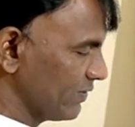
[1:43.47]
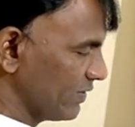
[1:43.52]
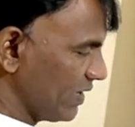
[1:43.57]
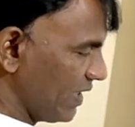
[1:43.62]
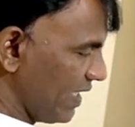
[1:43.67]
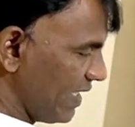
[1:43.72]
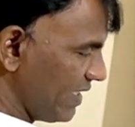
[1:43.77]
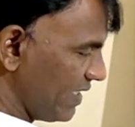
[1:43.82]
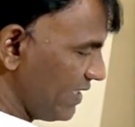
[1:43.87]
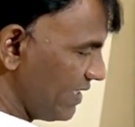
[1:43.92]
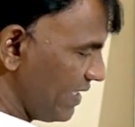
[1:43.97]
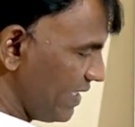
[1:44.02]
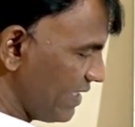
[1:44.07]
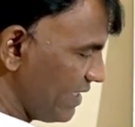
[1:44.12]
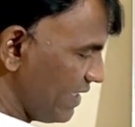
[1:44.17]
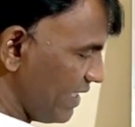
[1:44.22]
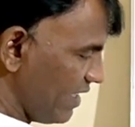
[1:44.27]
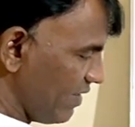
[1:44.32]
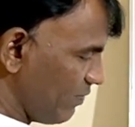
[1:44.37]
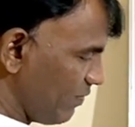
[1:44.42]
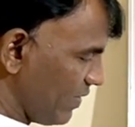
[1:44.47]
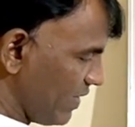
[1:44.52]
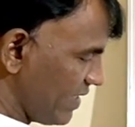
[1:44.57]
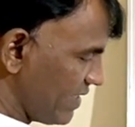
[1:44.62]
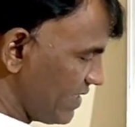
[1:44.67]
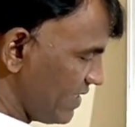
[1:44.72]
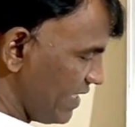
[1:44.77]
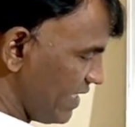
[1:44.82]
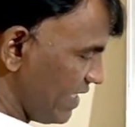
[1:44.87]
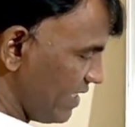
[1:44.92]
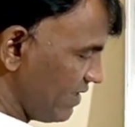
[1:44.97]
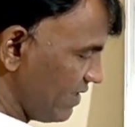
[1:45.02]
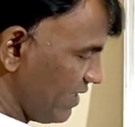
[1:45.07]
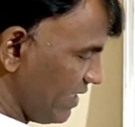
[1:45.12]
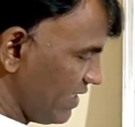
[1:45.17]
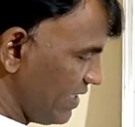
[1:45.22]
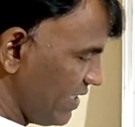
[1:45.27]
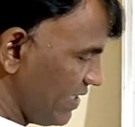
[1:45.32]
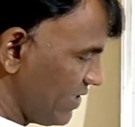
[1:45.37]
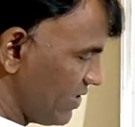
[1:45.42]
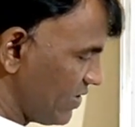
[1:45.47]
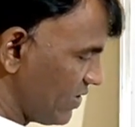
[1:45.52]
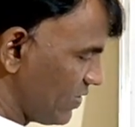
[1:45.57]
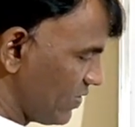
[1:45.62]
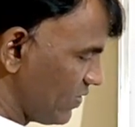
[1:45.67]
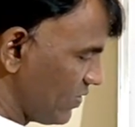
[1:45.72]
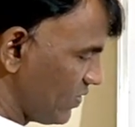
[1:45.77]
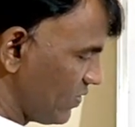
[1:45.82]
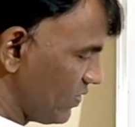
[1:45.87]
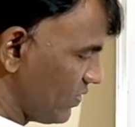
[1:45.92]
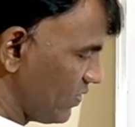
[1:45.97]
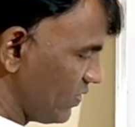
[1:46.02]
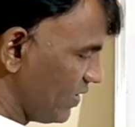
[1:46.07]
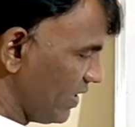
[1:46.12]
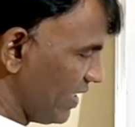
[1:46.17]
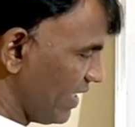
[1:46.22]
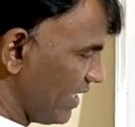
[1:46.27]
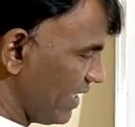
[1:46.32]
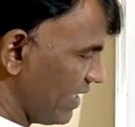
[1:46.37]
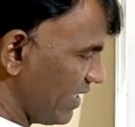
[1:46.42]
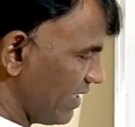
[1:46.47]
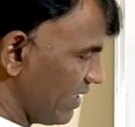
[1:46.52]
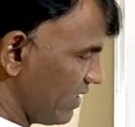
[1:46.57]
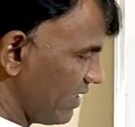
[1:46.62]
And here a plus a, that is 2a.